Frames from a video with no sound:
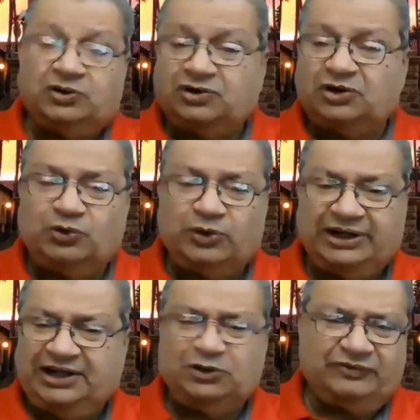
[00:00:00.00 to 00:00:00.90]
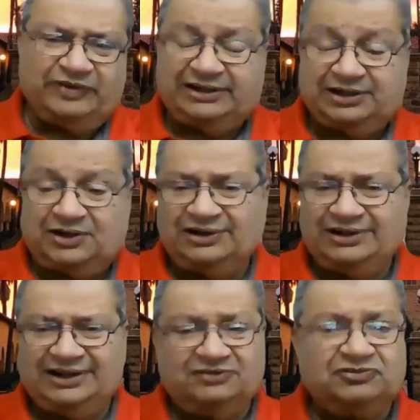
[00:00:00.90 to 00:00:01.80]
to grow and innovate and all
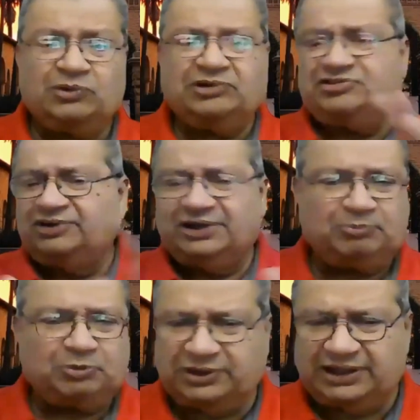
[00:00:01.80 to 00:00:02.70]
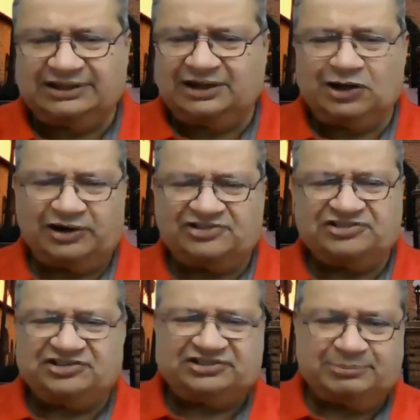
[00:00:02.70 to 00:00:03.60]
that, of course, you can put together a lot of
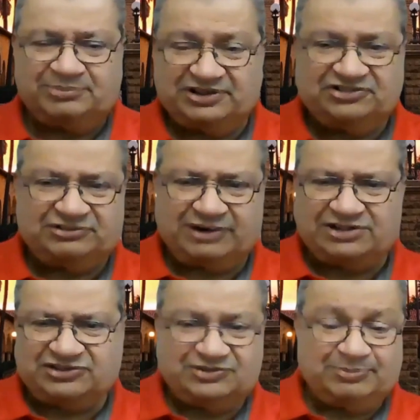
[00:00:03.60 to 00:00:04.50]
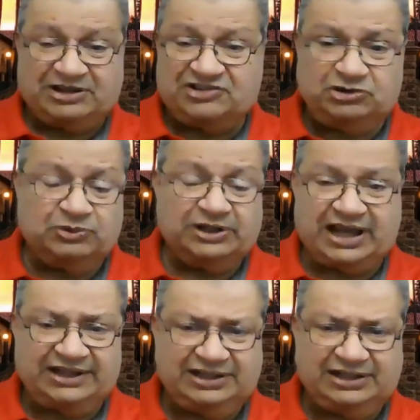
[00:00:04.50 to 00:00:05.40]
systems and structures, but as you and
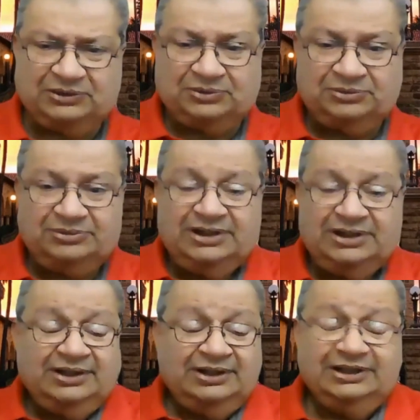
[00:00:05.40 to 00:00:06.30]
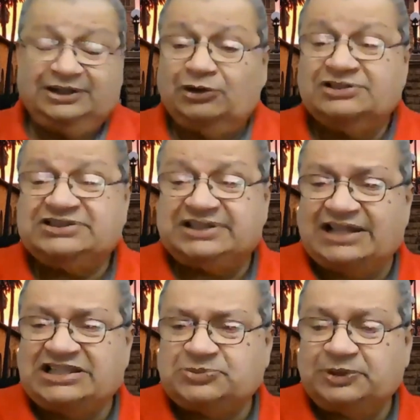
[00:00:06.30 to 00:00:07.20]
I know, it all
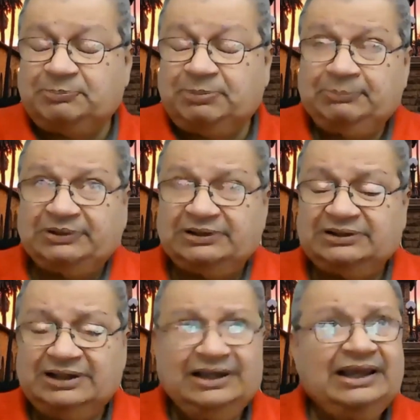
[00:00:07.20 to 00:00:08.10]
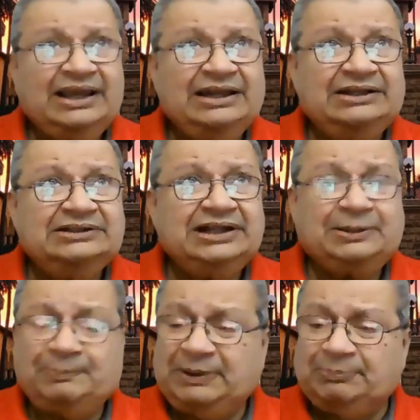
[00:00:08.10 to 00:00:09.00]
starts with people. And
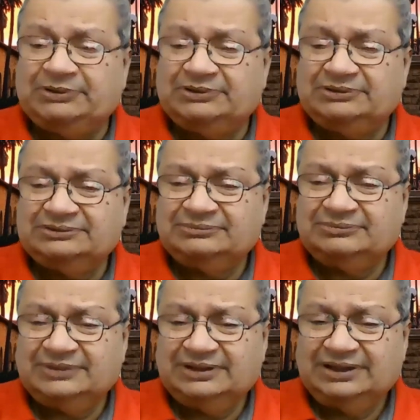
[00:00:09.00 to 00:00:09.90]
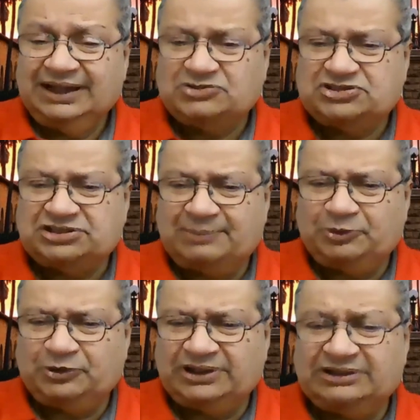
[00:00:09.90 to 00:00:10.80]
like people, how should I
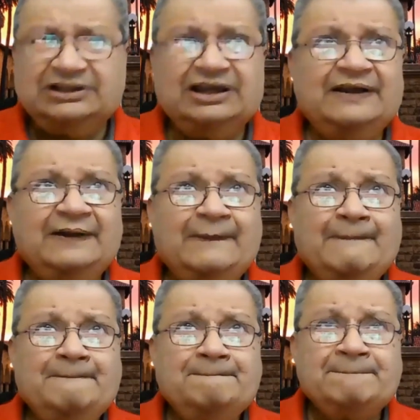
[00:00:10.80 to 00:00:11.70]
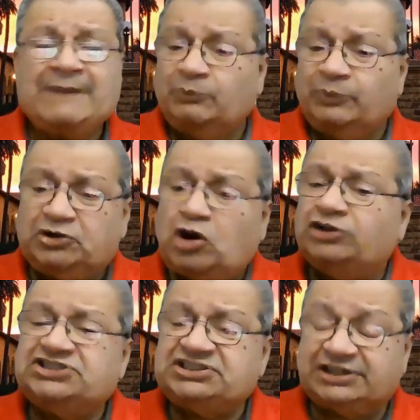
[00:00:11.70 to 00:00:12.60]
put it? We're
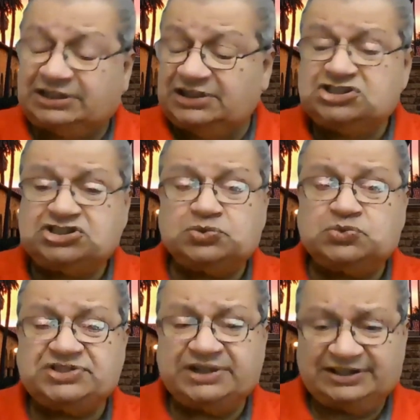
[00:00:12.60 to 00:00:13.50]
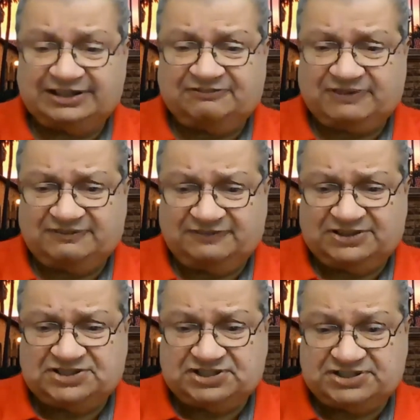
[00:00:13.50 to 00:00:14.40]
constantly choosing different
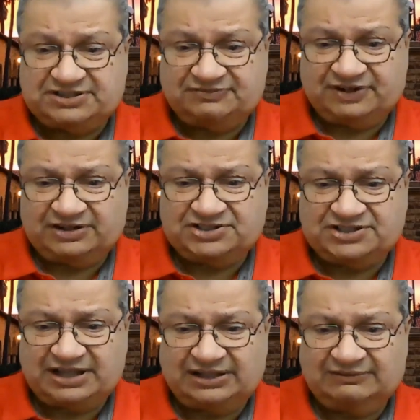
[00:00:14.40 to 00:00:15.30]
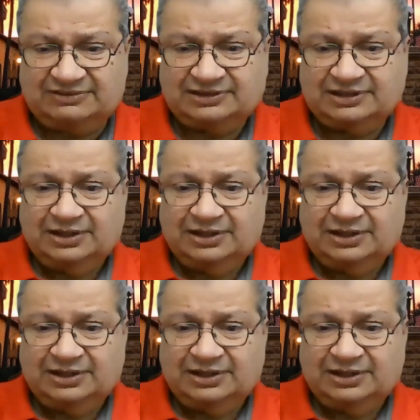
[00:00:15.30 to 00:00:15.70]
versions of ourselves.